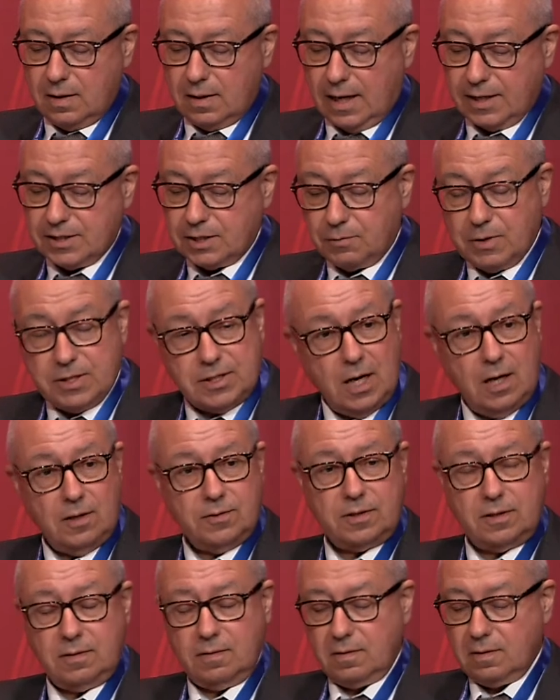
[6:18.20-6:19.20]
As a
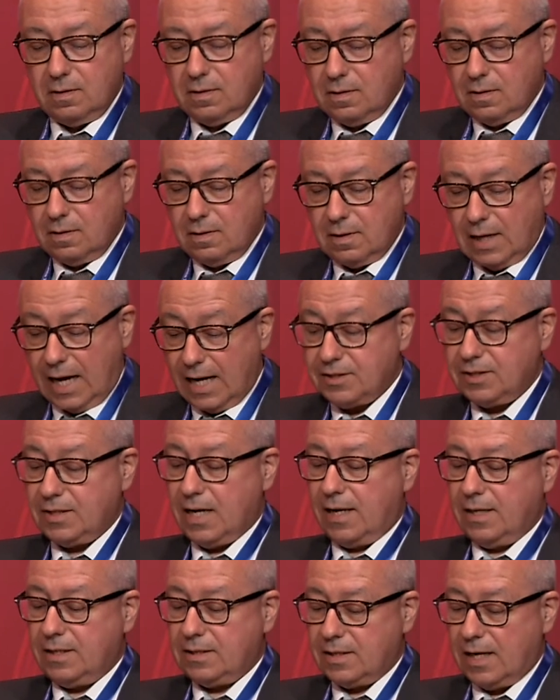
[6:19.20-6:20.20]
result,
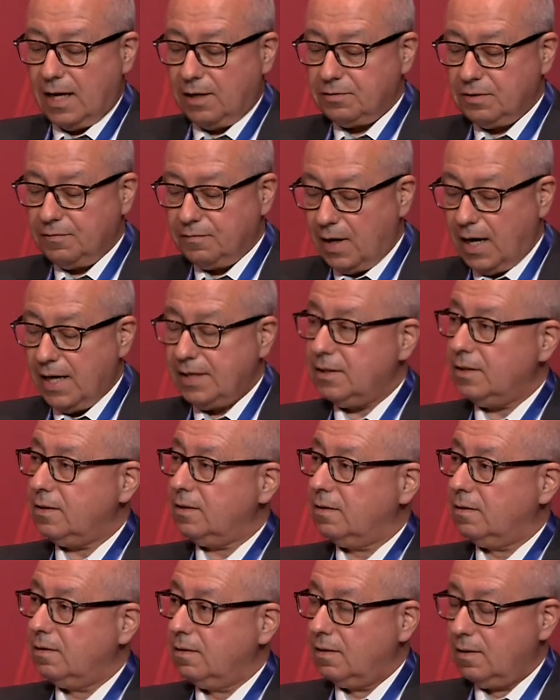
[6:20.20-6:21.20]
ASEAN is now divided
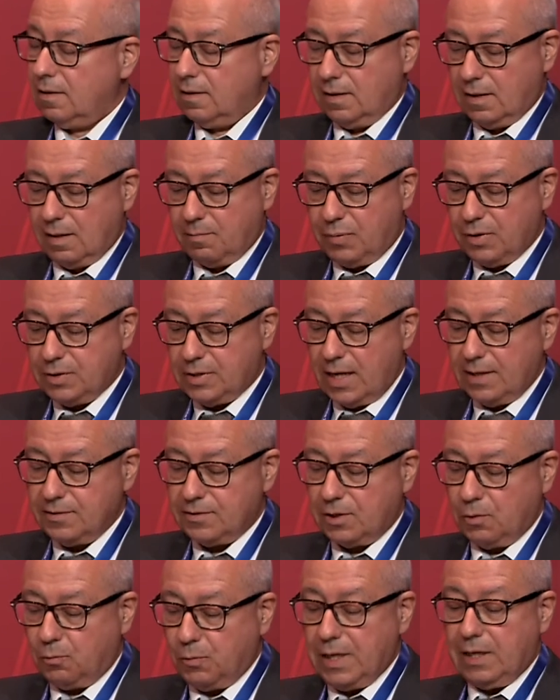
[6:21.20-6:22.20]
and
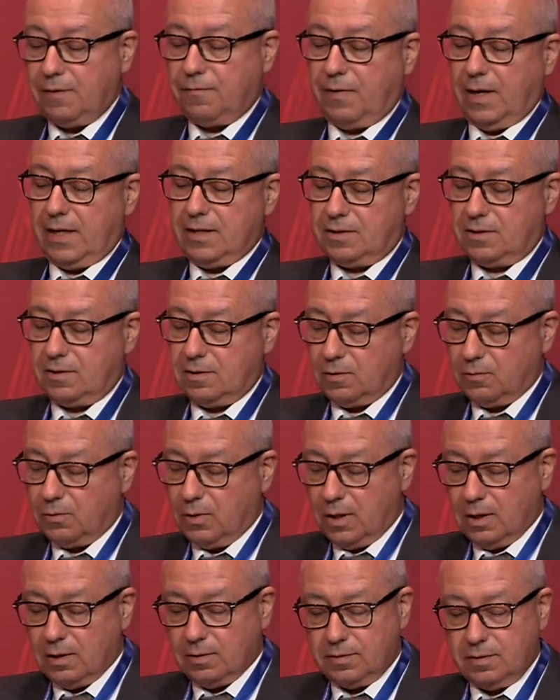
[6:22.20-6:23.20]
presents a weak face to the
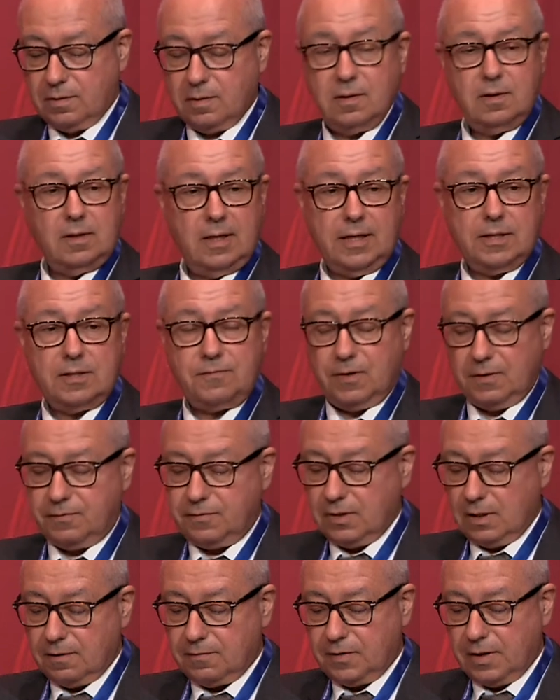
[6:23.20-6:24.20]
world in its
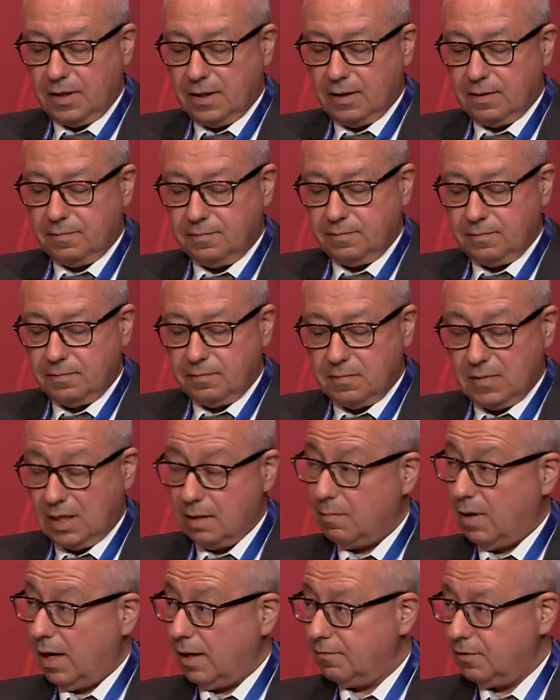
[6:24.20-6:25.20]
50th year,
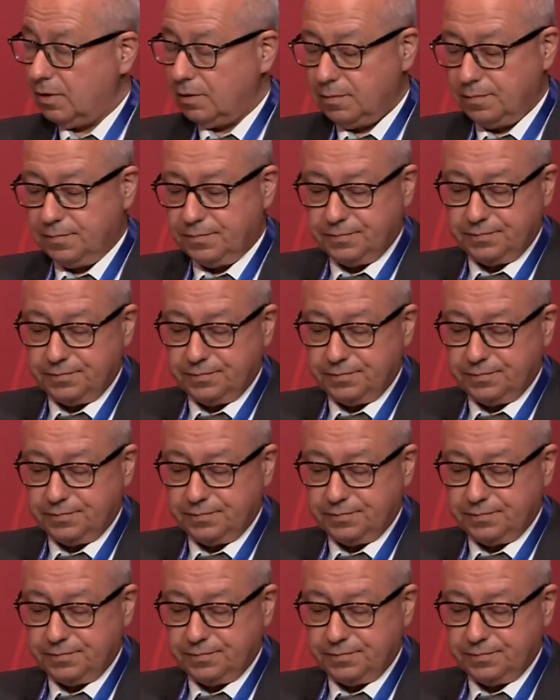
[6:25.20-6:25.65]
in my view.